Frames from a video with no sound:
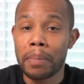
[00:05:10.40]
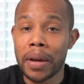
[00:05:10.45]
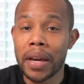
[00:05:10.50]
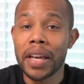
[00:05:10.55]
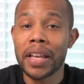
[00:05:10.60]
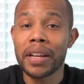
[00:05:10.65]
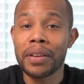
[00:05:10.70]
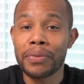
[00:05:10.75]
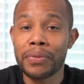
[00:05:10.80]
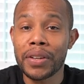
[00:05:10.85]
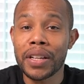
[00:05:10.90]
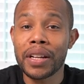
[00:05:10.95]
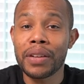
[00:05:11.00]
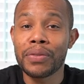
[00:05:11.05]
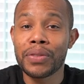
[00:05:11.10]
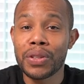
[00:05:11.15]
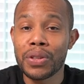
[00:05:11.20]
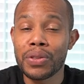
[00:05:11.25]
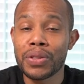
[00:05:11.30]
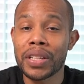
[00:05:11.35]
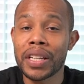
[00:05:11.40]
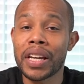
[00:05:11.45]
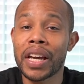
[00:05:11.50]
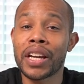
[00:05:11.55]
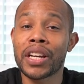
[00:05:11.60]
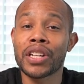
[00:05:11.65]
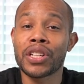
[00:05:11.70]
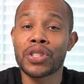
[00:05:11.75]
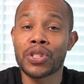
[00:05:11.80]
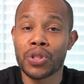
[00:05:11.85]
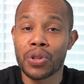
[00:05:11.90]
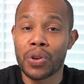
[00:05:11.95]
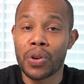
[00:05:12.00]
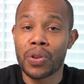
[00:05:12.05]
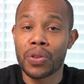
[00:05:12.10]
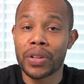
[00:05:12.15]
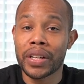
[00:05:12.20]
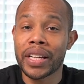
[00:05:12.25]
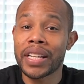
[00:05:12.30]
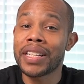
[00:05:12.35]
benefit of using a
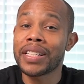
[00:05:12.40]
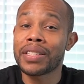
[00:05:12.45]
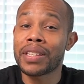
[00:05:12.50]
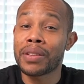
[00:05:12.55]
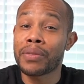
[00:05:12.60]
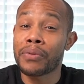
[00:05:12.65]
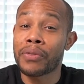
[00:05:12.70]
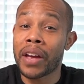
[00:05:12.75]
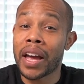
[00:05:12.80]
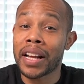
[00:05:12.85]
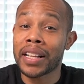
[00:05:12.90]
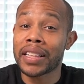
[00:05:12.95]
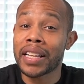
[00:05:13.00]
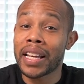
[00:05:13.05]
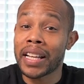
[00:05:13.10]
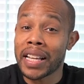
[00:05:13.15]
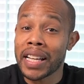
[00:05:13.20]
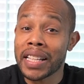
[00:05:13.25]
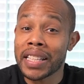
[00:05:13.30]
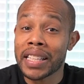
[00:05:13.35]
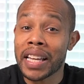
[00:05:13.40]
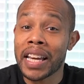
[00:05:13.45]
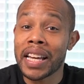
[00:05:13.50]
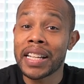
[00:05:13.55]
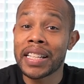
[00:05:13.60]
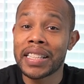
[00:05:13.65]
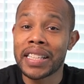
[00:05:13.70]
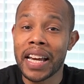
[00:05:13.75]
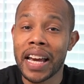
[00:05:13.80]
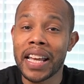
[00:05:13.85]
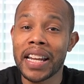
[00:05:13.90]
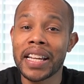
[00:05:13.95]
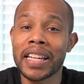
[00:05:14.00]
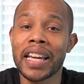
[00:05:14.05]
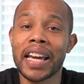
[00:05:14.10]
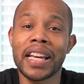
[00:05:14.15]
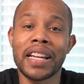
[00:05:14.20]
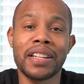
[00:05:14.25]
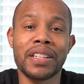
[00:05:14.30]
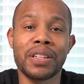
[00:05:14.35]
controller is the fact that it's a
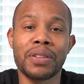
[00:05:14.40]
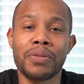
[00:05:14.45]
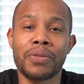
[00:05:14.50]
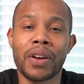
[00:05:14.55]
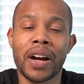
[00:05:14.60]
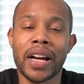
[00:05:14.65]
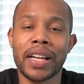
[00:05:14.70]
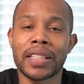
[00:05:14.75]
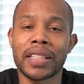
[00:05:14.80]
dedicated device